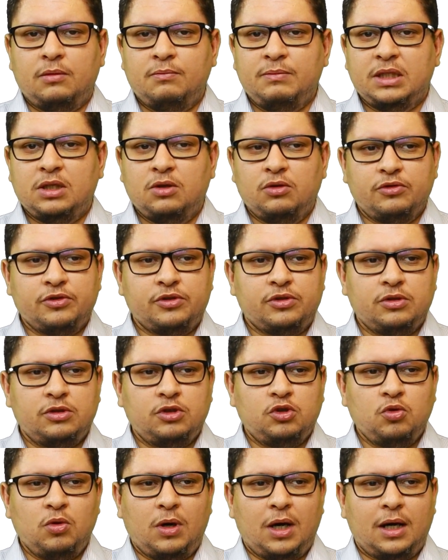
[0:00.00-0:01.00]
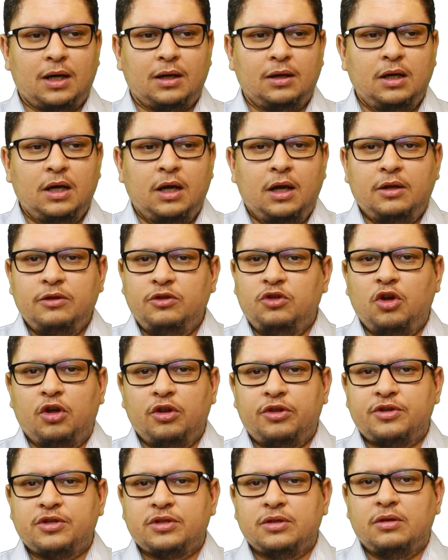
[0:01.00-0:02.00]
because you have
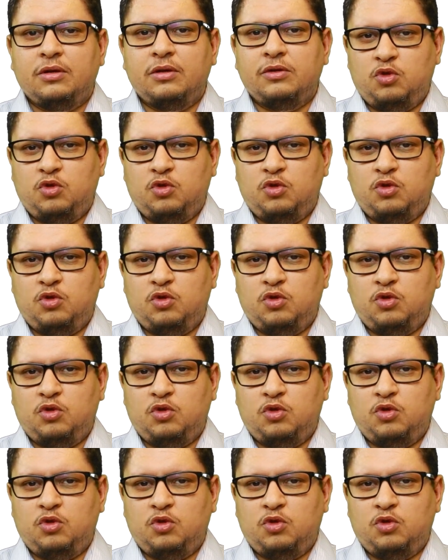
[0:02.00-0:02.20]
not